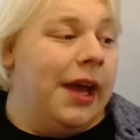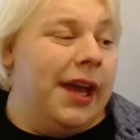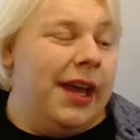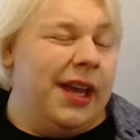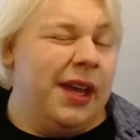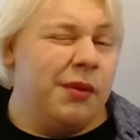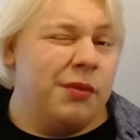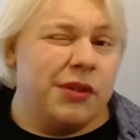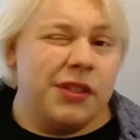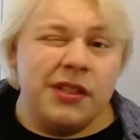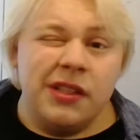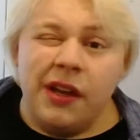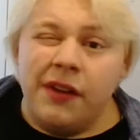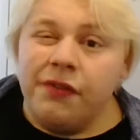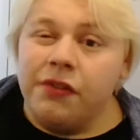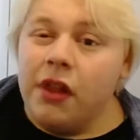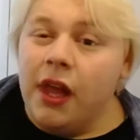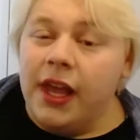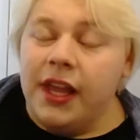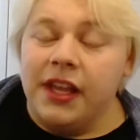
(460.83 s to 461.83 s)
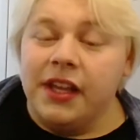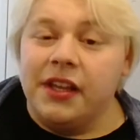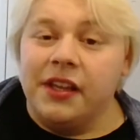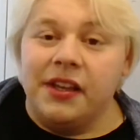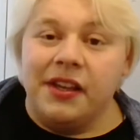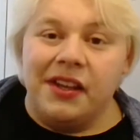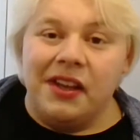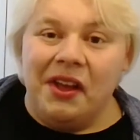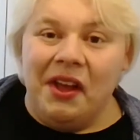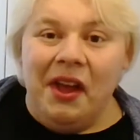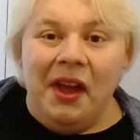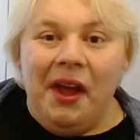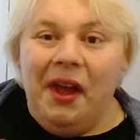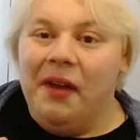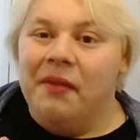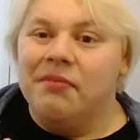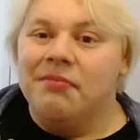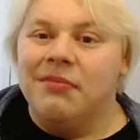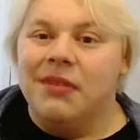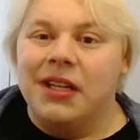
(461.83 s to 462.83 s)
It was stuff like
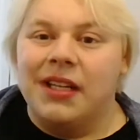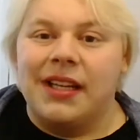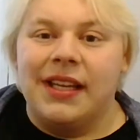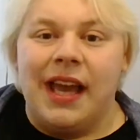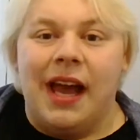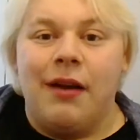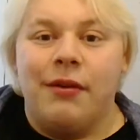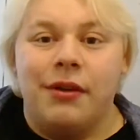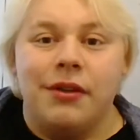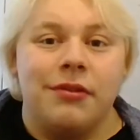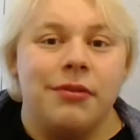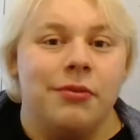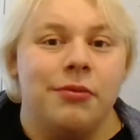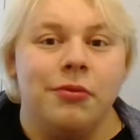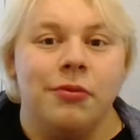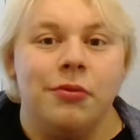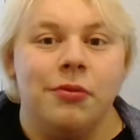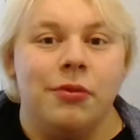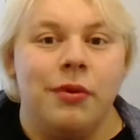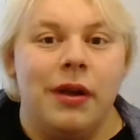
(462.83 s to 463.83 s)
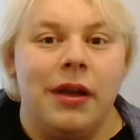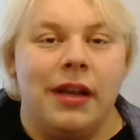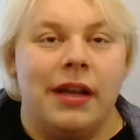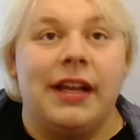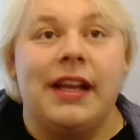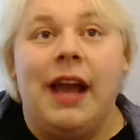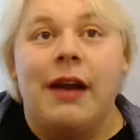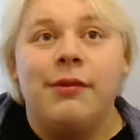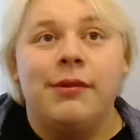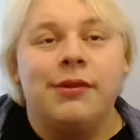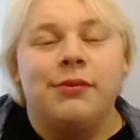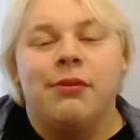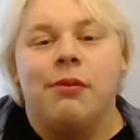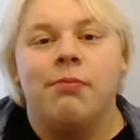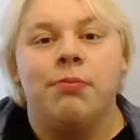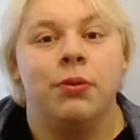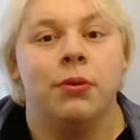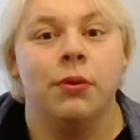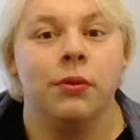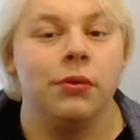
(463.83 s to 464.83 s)
going to a
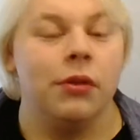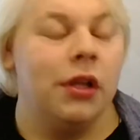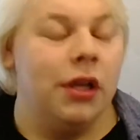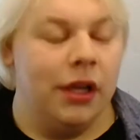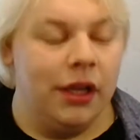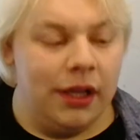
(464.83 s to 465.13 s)
pool,